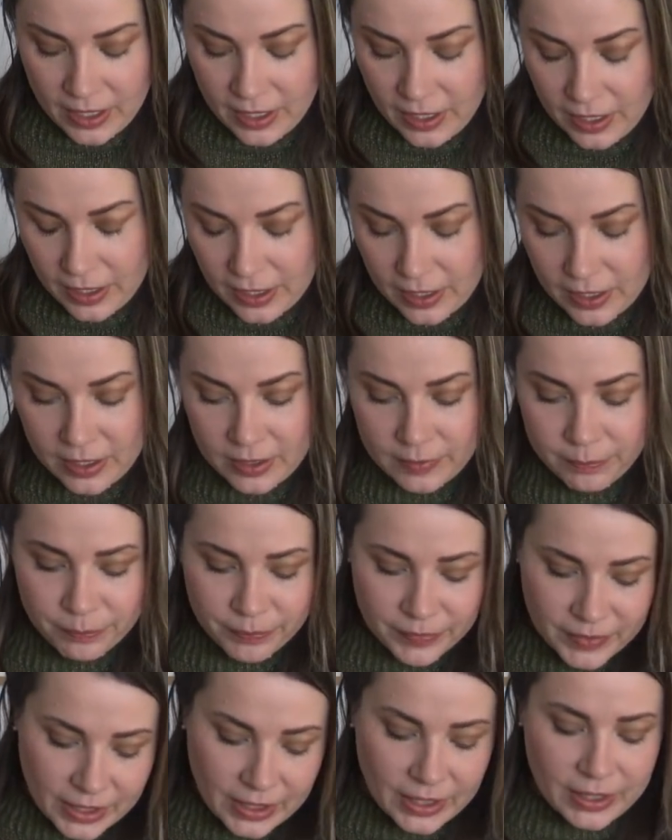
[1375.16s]

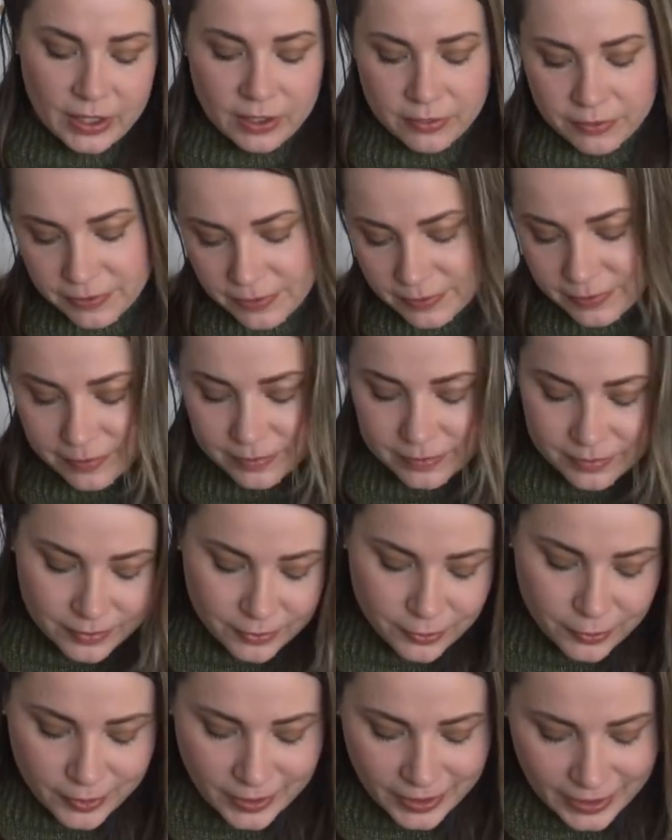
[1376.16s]
Kind of
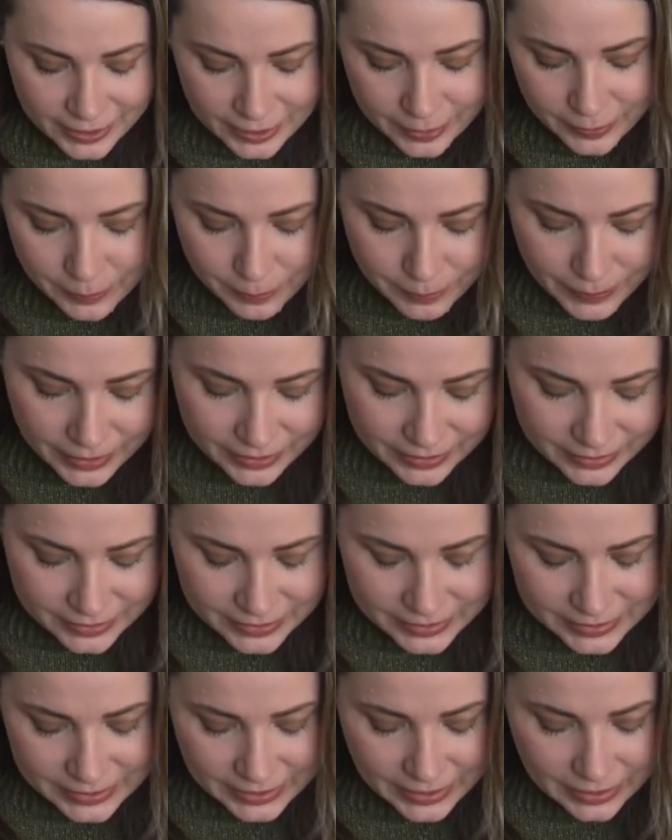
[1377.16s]
right, but
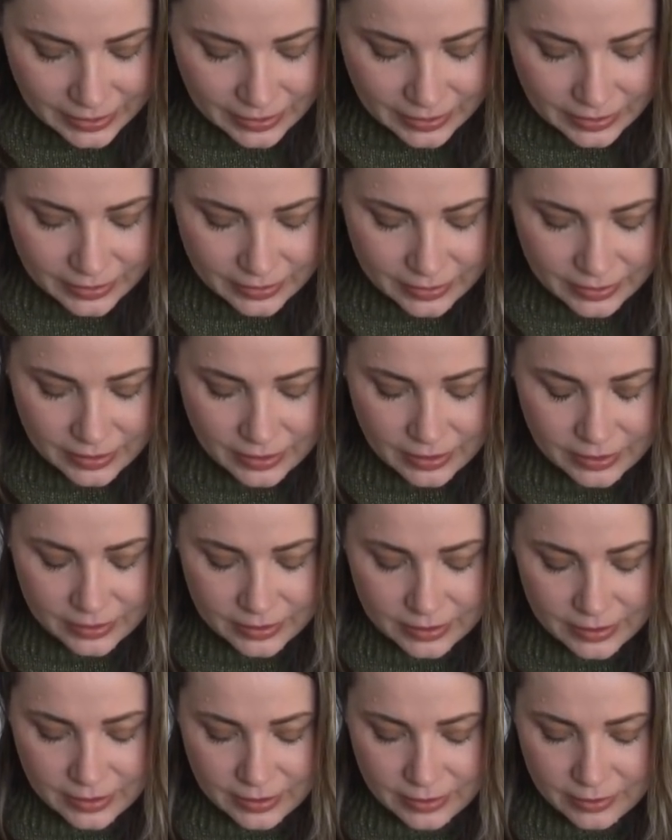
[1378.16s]
still
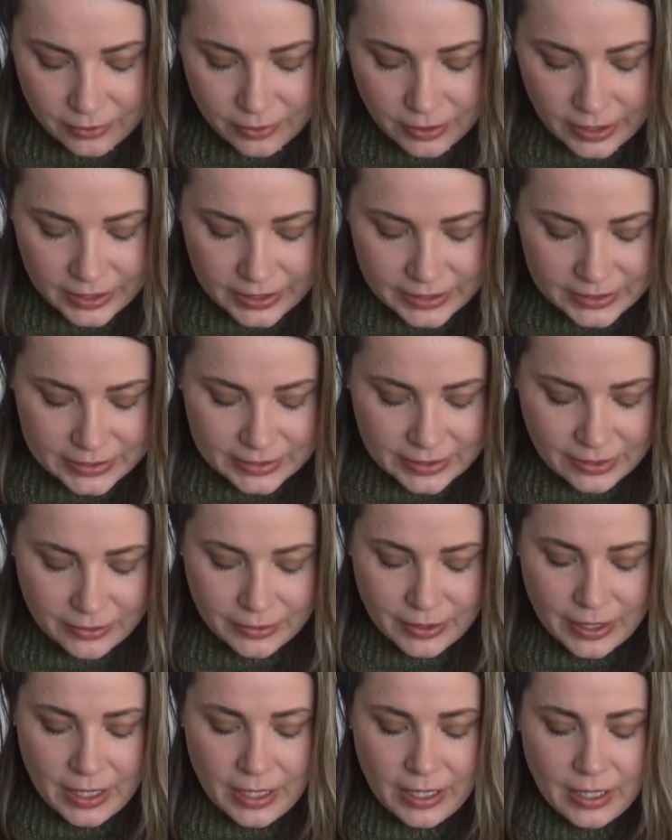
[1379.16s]
not right.
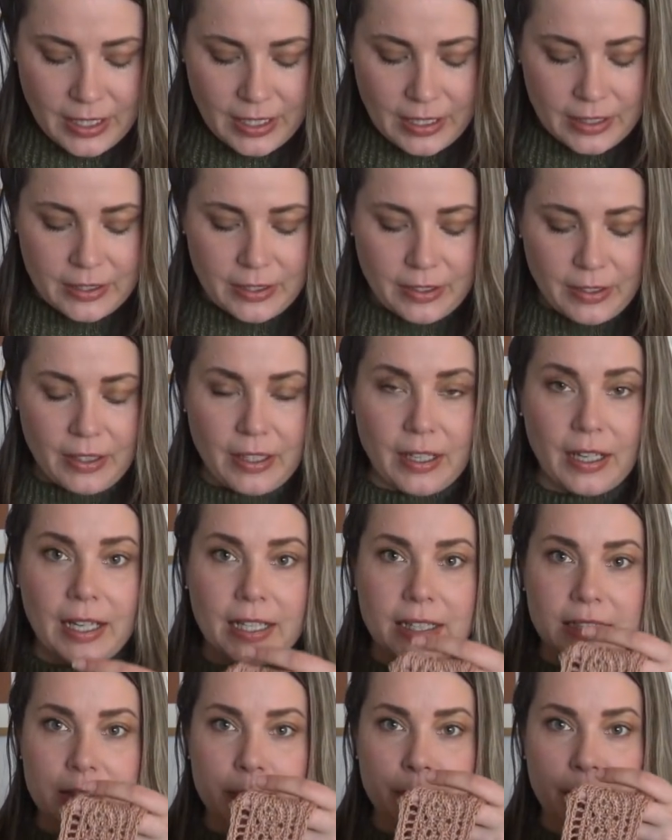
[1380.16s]
So the
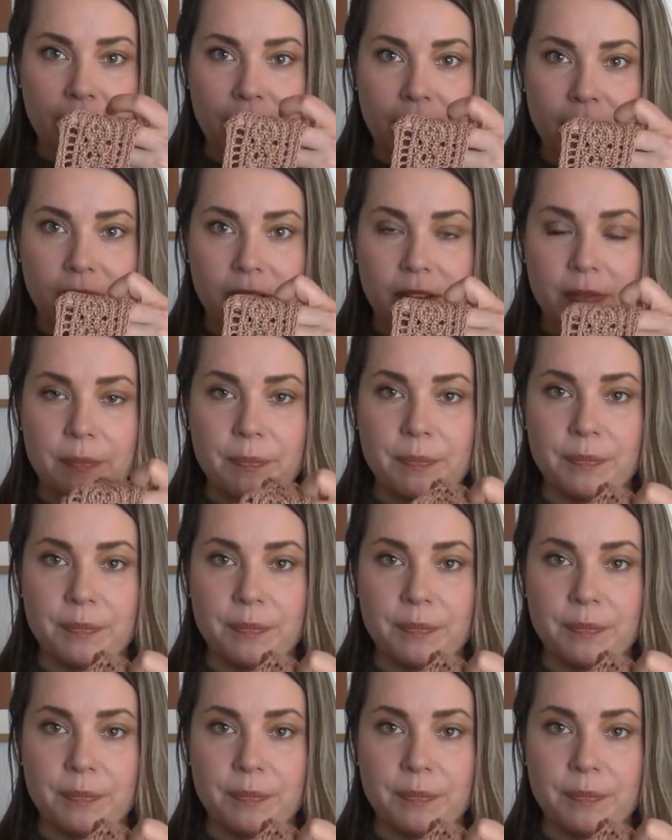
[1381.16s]
lace panel